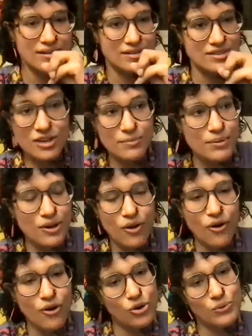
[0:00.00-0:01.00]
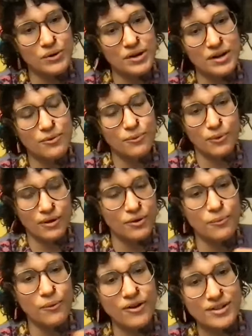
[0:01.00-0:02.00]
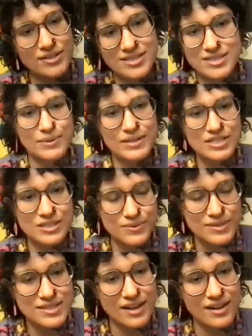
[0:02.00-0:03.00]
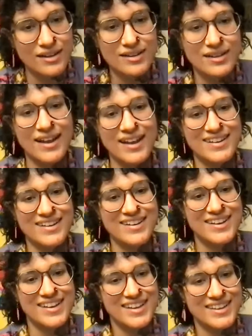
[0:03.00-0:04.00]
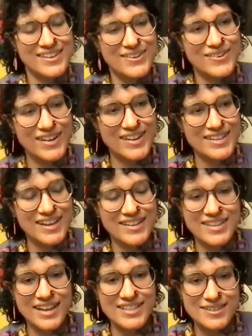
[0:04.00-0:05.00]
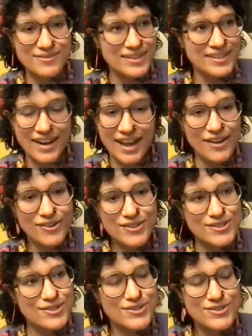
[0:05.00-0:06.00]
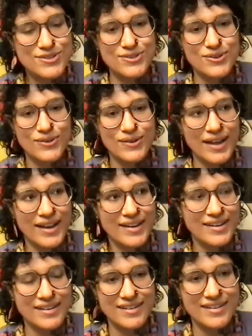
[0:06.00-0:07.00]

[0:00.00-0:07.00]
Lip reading: scribble all over her walls when she was young, and and that's something that I also used to do. And